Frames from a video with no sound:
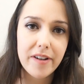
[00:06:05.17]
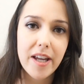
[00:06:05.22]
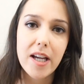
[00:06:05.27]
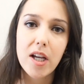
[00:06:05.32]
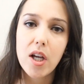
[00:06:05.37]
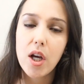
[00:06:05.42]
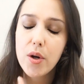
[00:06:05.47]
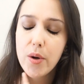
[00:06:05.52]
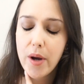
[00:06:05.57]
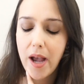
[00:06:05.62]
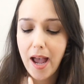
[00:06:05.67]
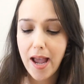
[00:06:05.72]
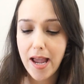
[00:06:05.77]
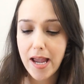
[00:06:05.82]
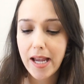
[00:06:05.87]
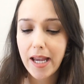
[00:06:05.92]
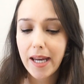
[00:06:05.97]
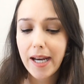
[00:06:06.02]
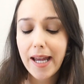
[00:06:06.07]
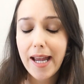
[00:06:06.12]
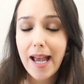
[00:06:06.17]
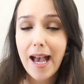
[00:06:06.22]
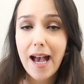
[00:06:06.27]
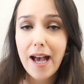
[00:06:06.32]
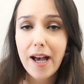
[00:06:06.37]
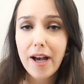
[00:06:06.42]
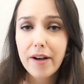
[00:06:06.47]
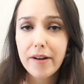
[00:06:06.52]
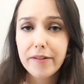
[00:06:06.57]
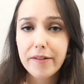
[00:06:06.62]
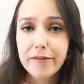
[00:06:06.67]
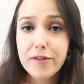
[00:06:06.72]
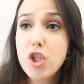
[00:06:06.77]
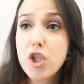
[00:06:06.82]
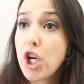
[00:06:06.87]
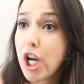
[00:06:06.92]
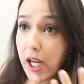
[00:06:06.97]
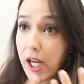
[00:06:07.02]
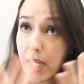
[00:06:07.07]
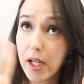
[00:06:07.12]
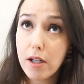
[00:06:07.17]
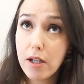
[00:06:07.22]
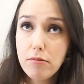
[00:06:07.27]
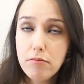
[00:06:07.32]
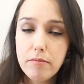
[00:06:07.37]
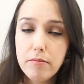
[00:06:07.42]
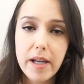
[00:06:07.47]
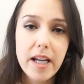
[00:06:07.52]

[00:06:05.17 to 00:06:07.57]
like, okay, can I have chicken?